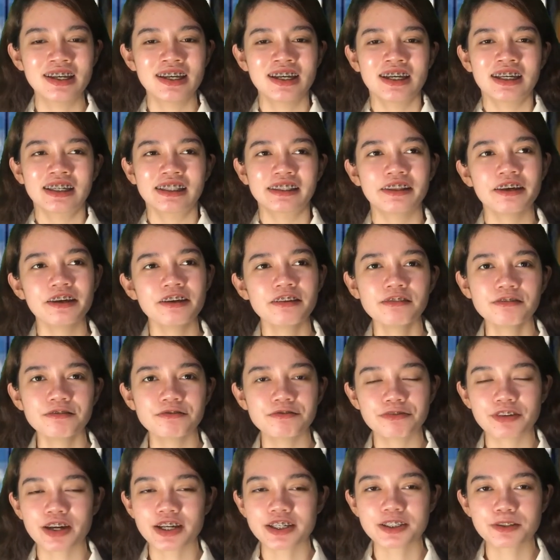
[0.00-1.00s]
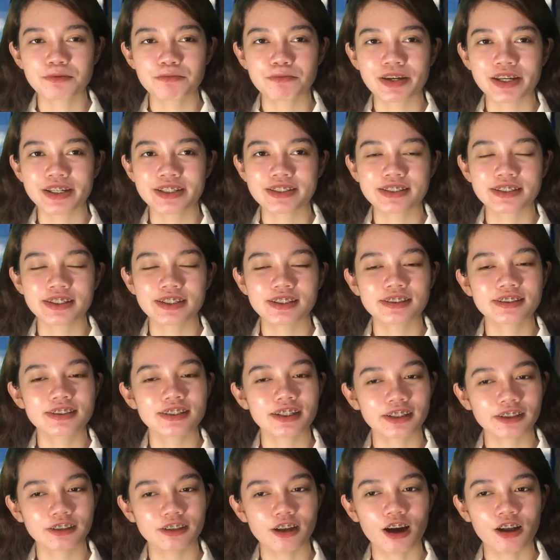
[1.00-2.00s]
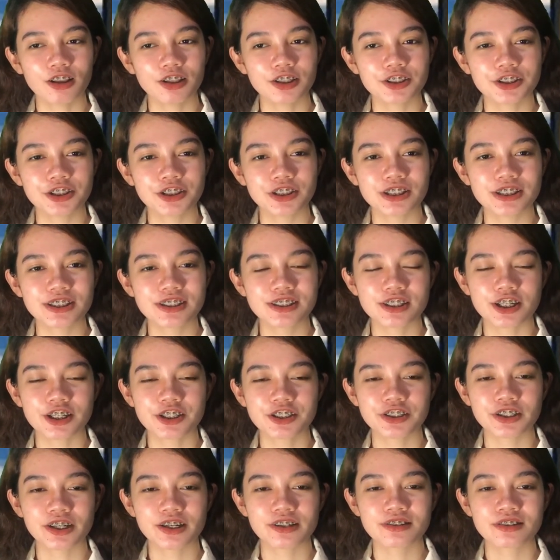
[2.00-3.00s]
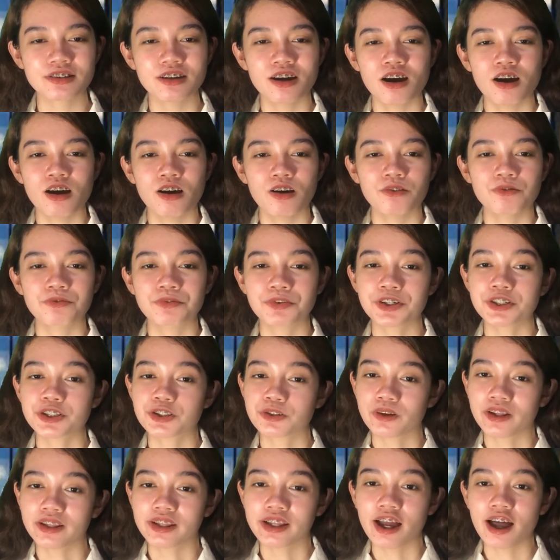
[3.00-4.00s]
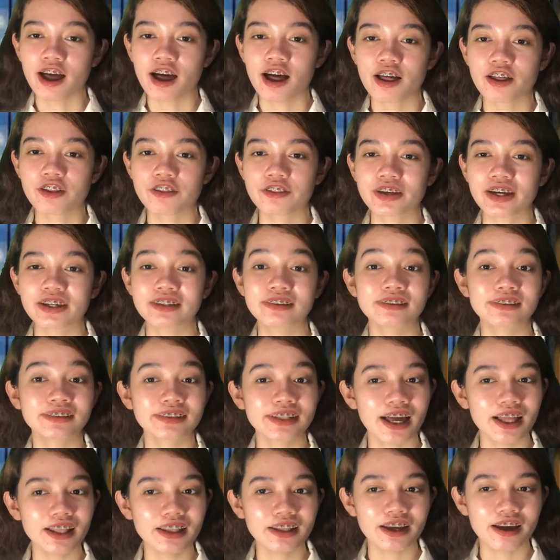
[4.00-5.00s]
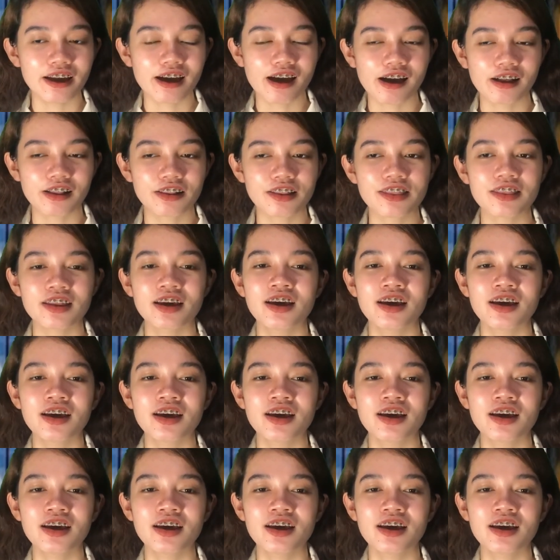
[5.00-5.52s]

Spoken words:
The investments in technologies such as virtual health and telehealth